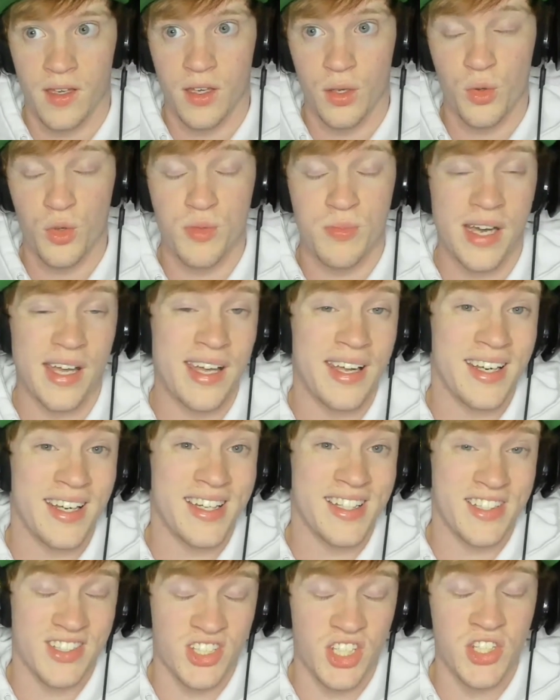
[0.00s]
It was my
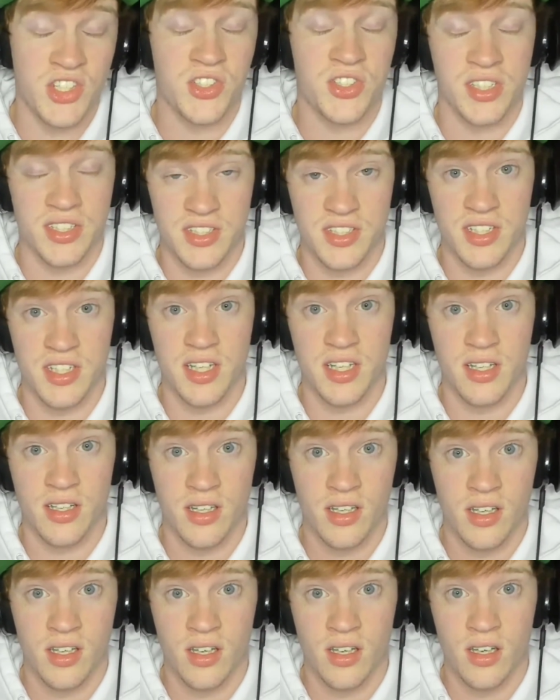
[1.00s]

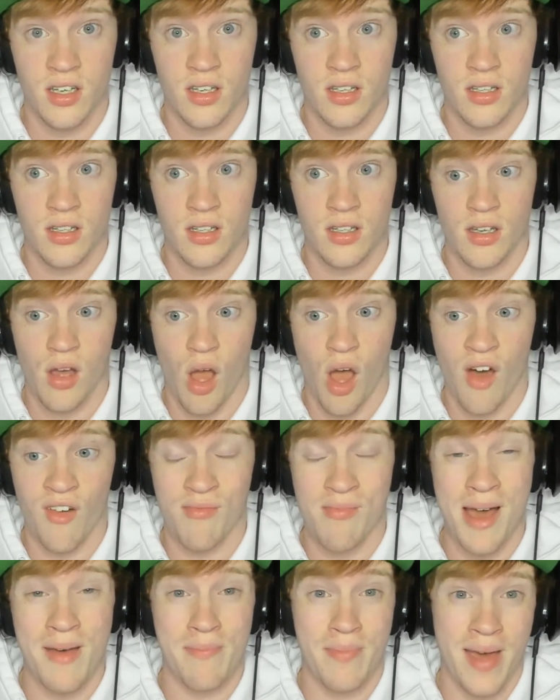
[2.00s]
inconsistency
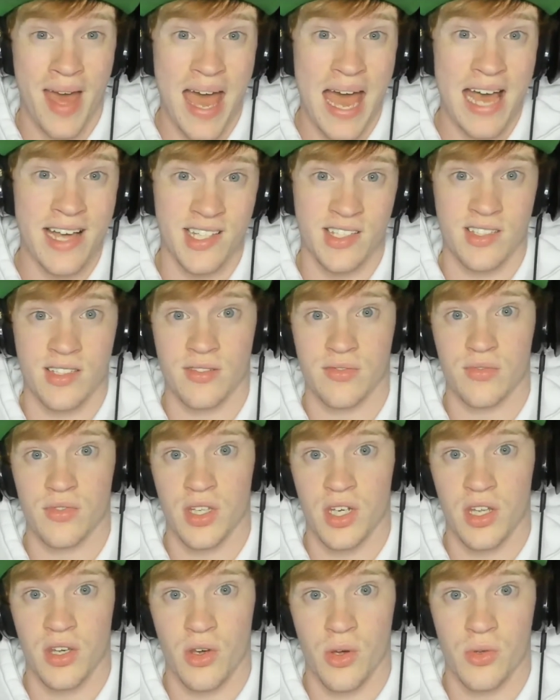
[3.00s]
of my past
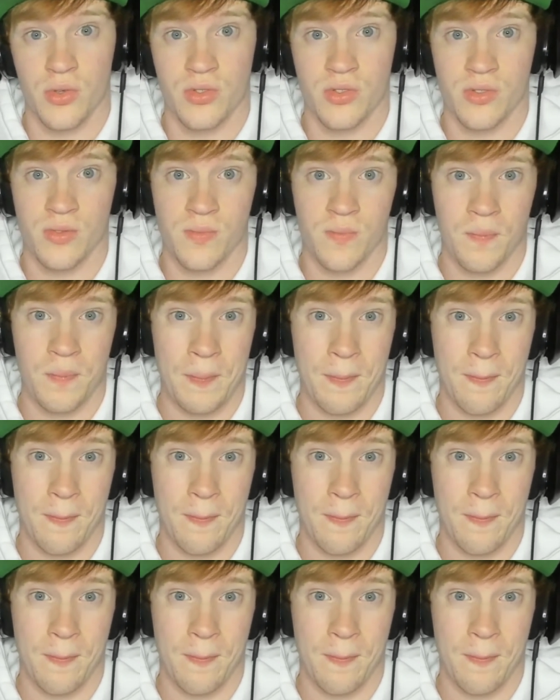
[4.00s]
videos.